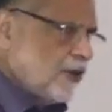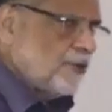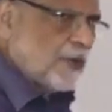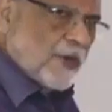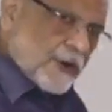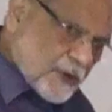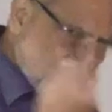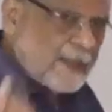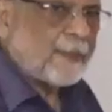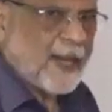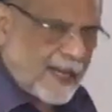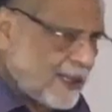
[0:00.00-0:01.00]
to produce a
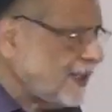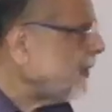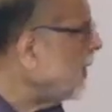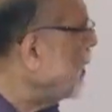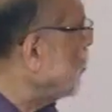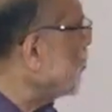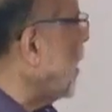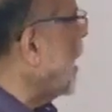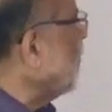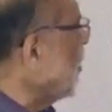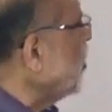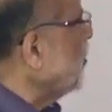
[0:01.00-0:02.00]
plant, so I
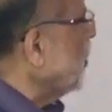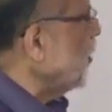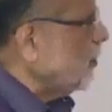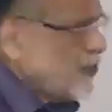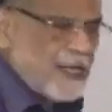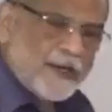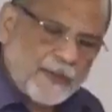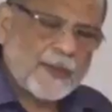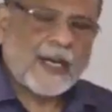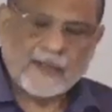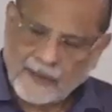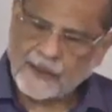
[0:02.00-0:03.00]
want to produce a new
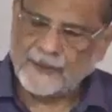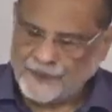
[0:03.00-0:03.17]
plant.